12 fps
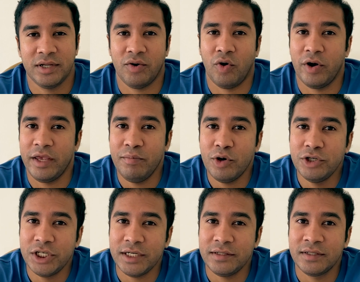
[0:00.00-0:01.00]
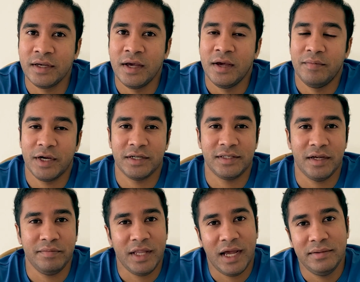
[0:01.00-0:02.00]
or emojis, because
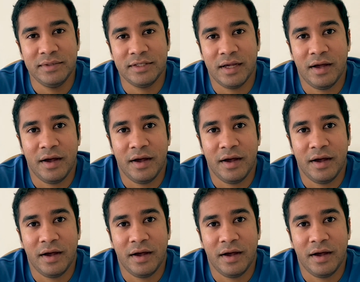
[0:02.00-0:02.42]
sometimes